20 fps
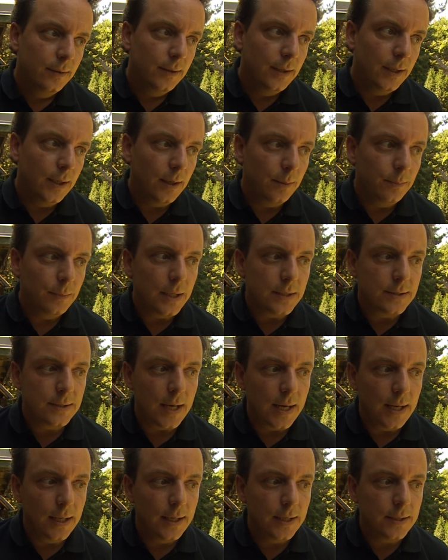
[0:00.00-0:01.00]
um, let's
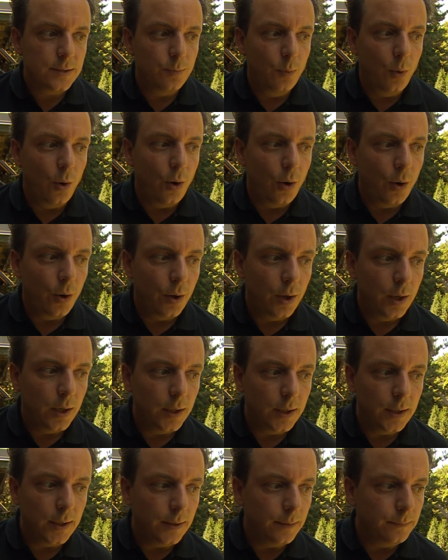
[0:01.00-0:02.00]
say, it's more
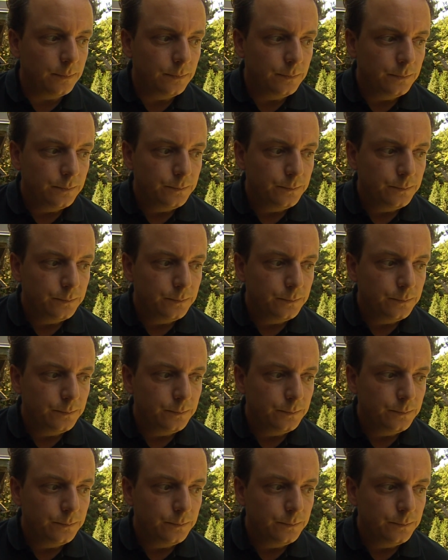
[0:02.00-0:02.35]
um,